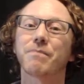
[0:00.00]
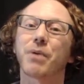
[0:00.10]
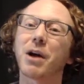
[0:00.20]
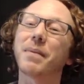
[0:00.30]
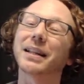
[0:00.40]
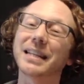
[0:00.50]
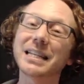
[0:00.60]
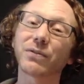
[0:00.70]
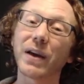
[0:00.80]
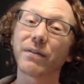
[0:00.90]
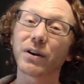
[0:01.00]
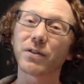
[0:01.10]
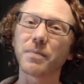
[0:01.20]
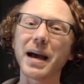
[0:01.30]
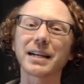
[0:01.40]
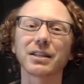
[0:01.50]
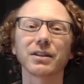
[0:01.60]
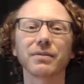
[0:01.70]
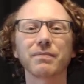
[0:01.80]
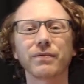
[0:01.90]
Probably my least favorite of the Back to
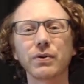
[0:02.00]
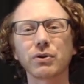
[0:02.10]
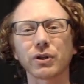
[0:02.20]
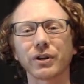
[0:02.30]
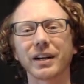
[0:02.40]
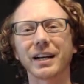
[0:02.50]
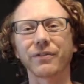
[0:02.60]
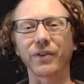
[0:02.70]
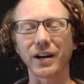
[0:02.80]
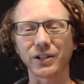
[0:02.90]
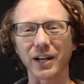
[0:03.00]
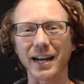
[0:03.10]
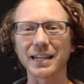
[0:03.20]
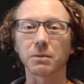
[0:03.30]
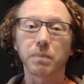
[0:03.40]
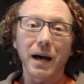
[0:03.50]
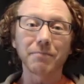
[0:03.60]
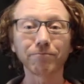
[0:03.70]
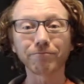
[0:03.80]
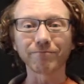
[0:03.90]
the Future franchise,
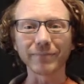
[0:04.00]
but,